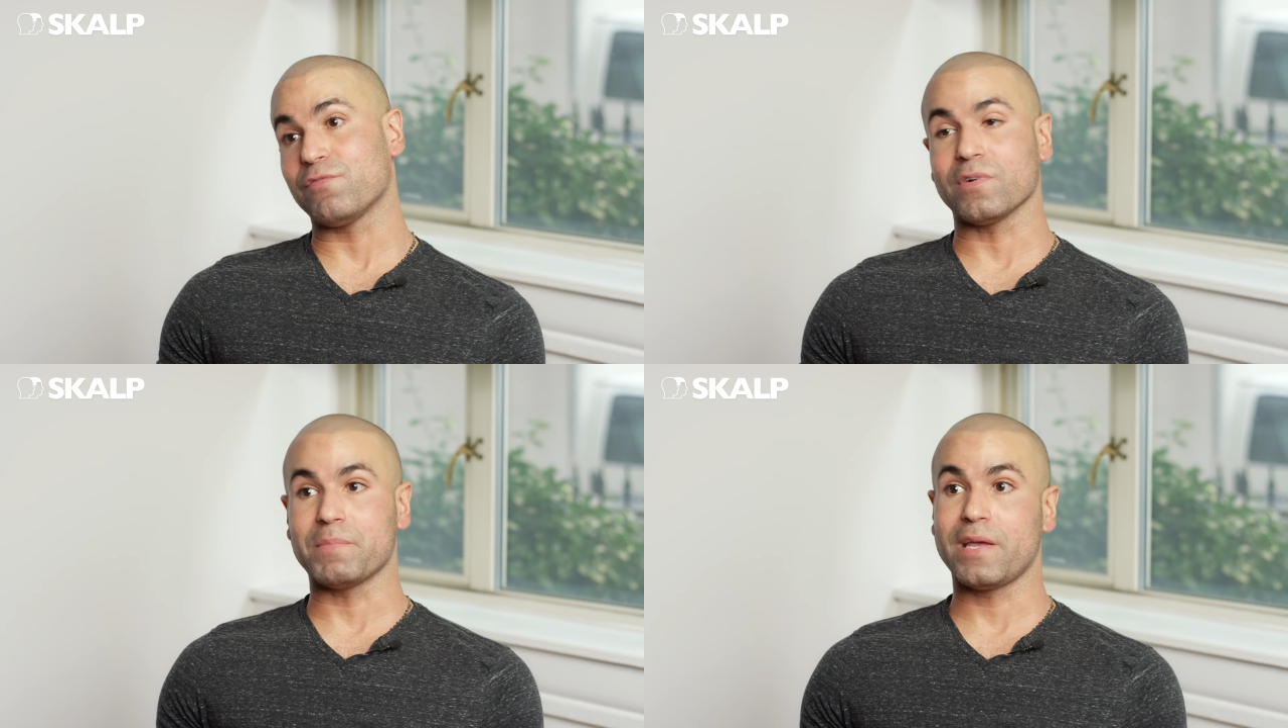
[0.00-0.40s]

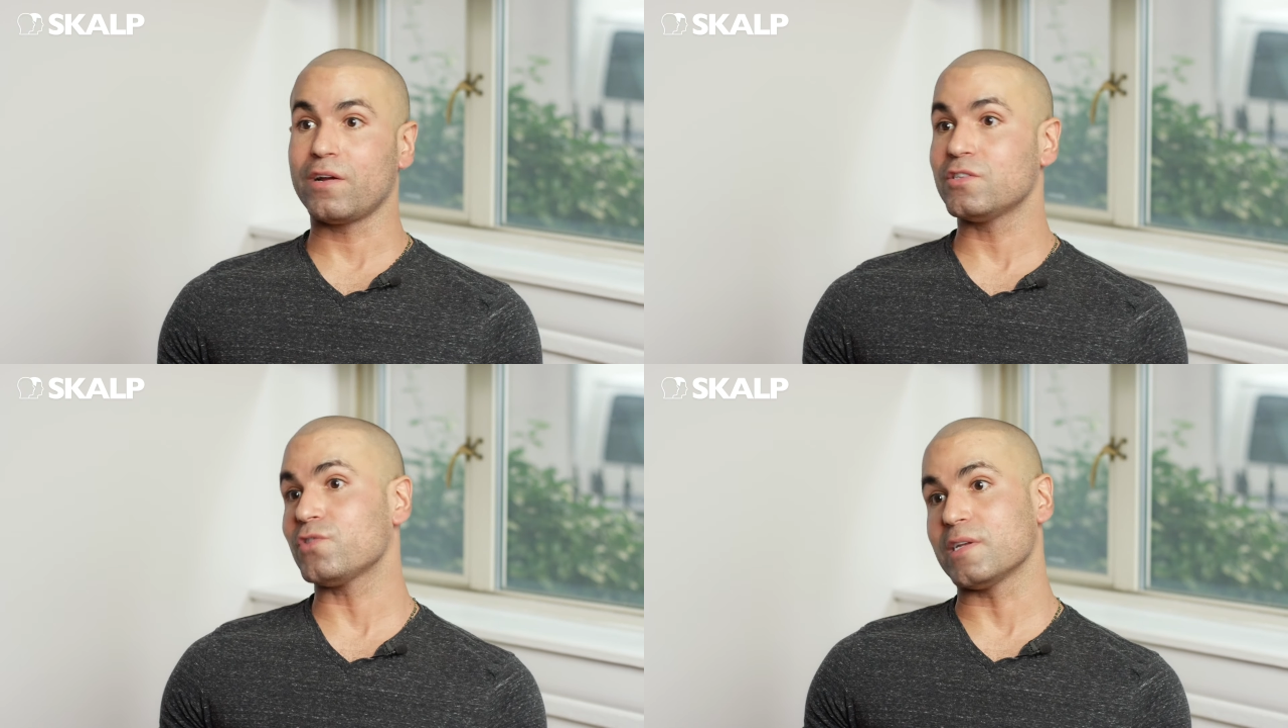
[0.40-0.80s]
from a
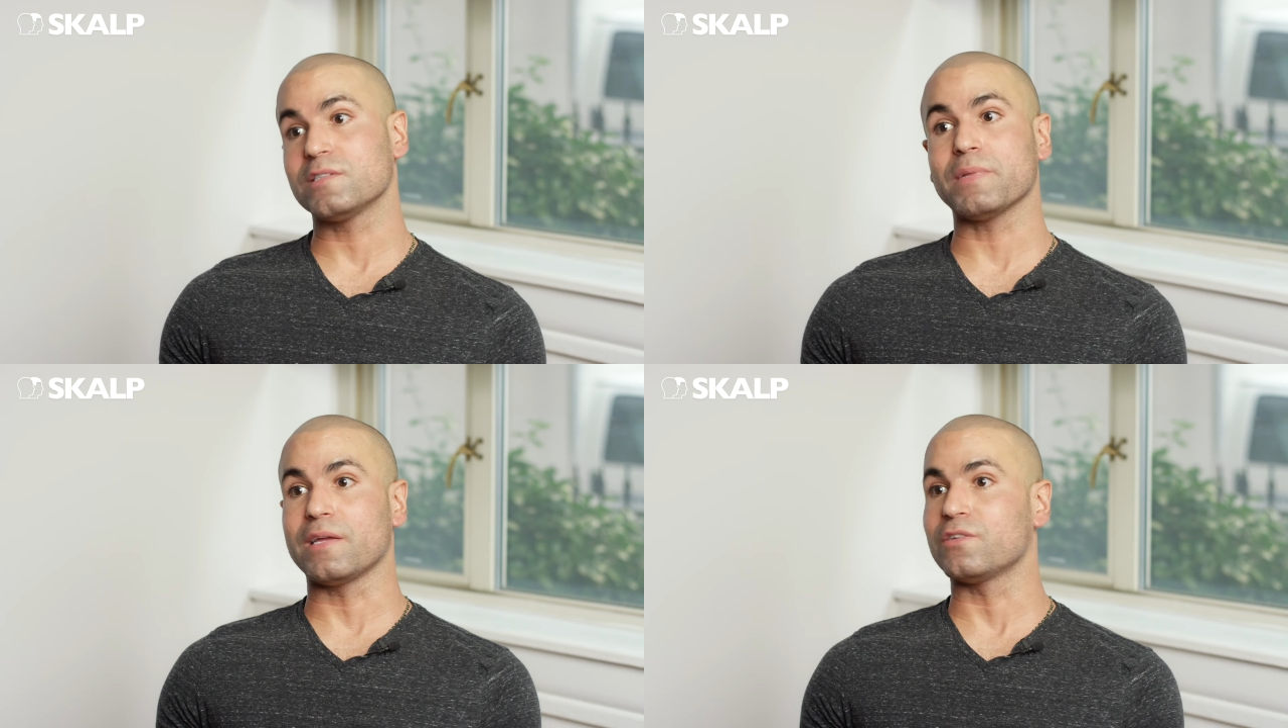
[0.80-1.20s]
hair
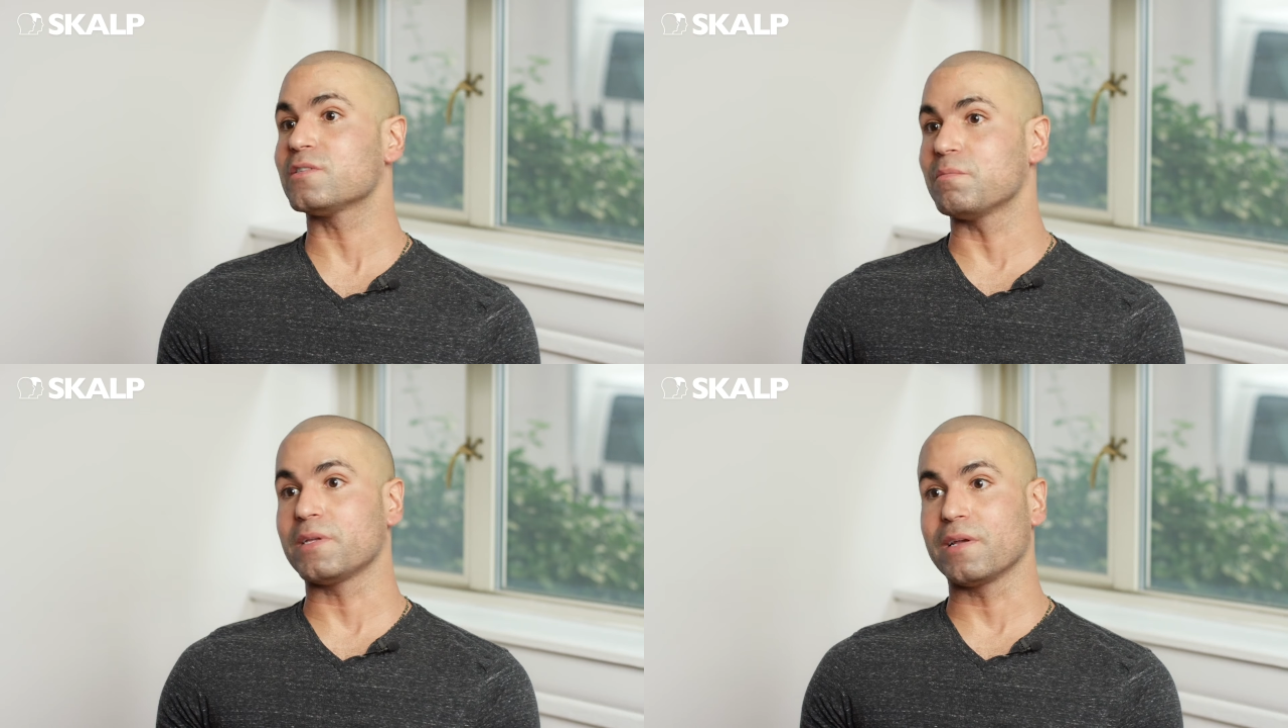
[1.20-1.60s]
transplant or
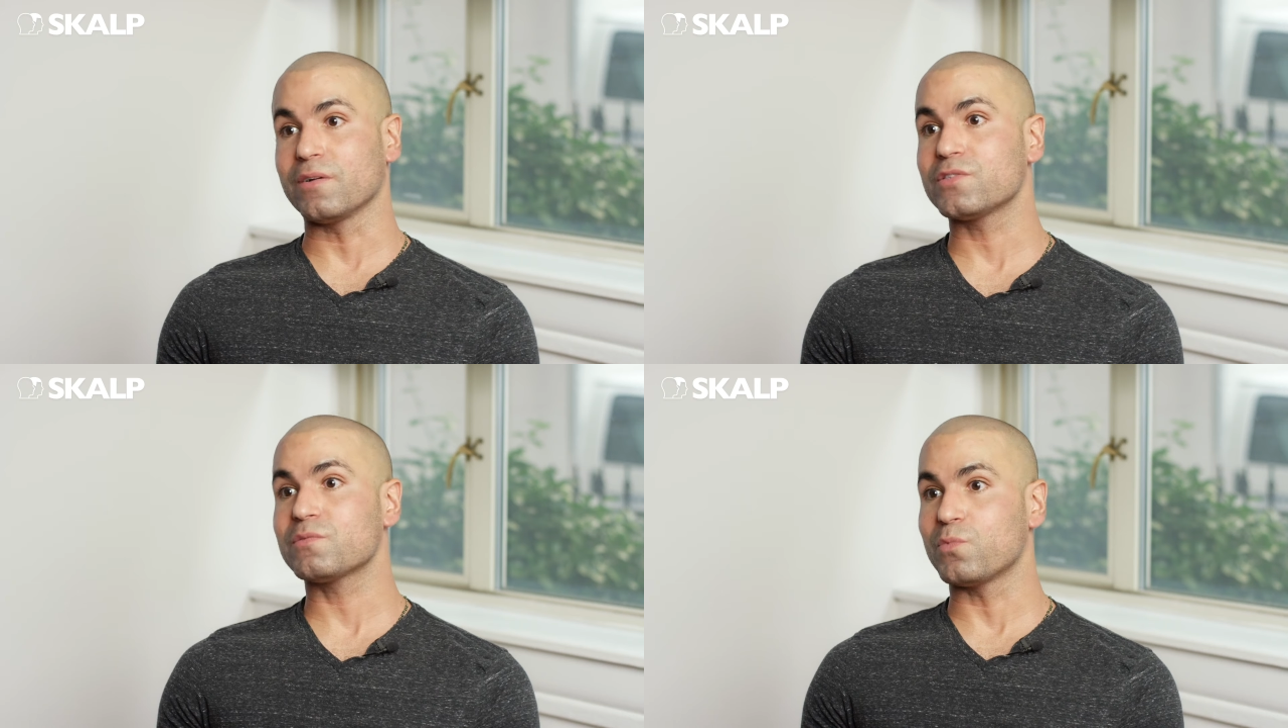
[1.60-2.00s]
something
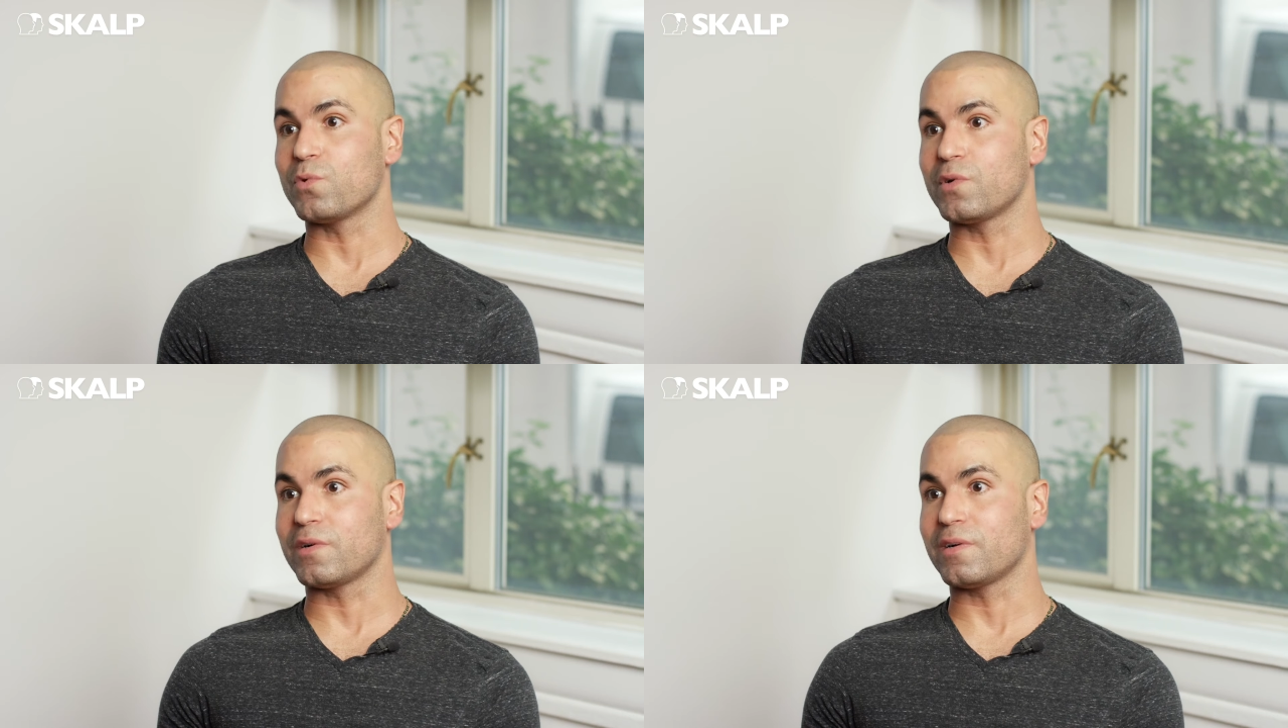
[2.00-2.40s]
else
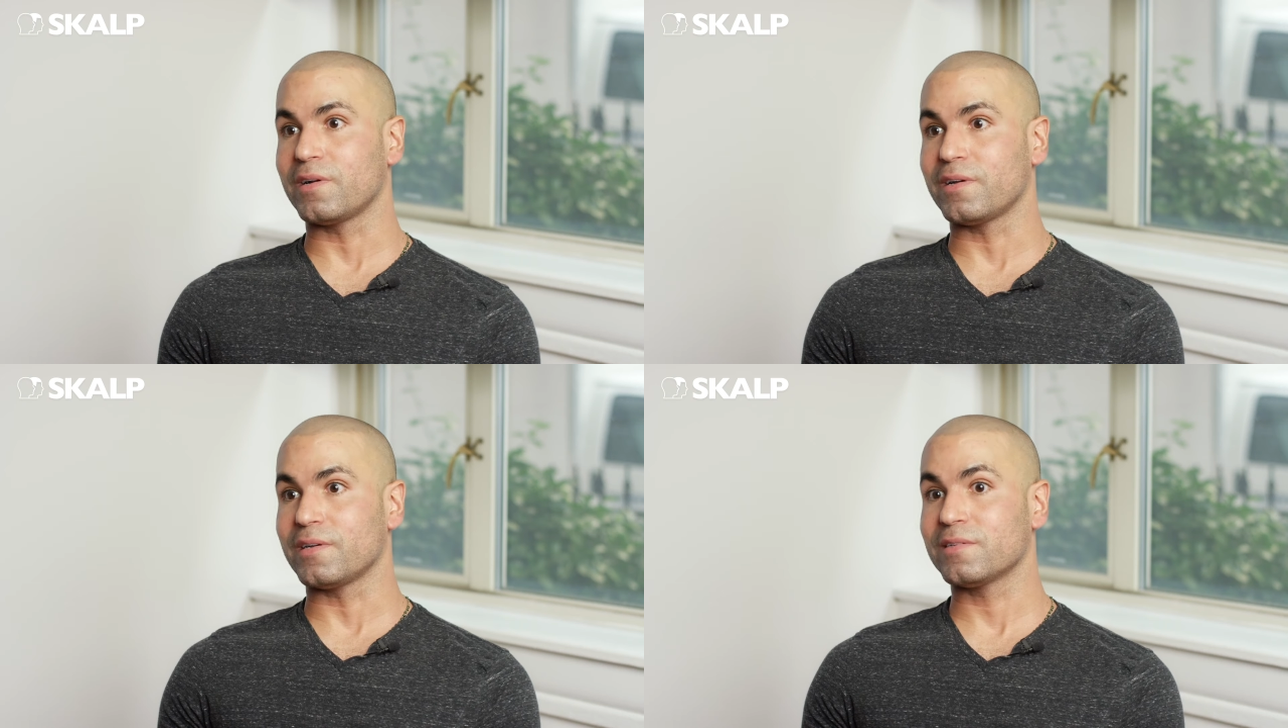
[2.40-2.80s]

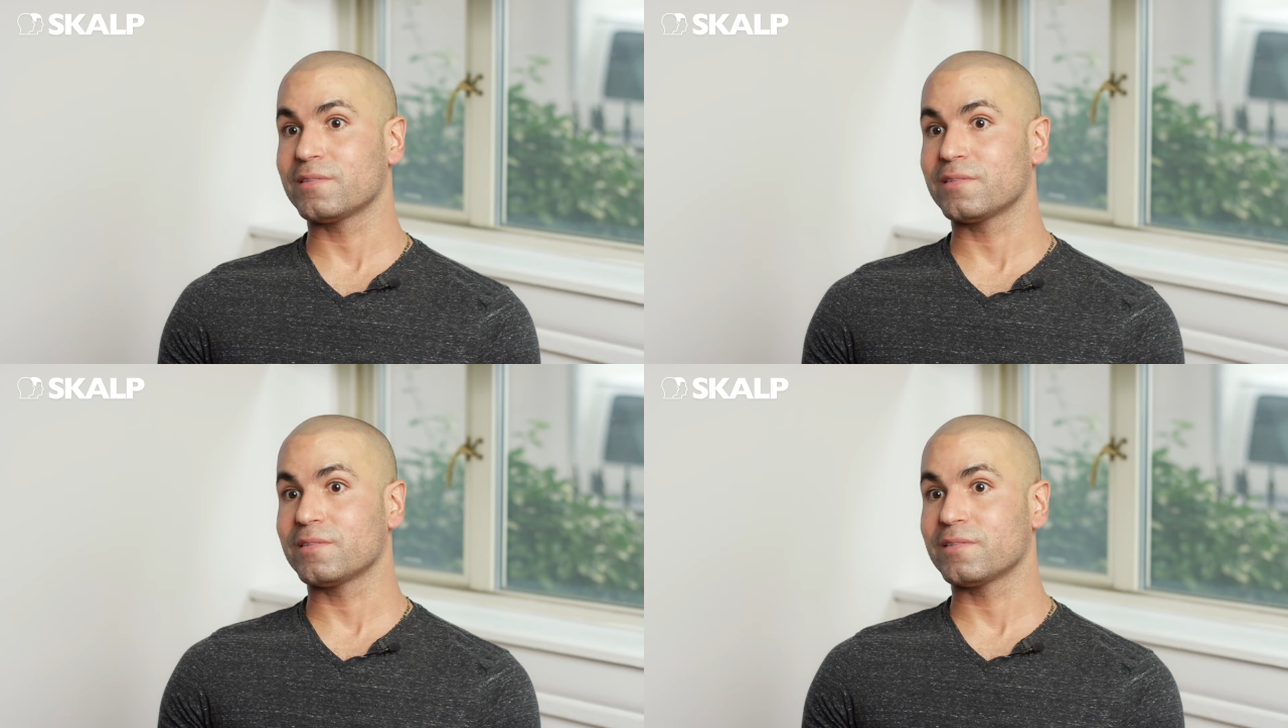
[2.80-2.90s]
more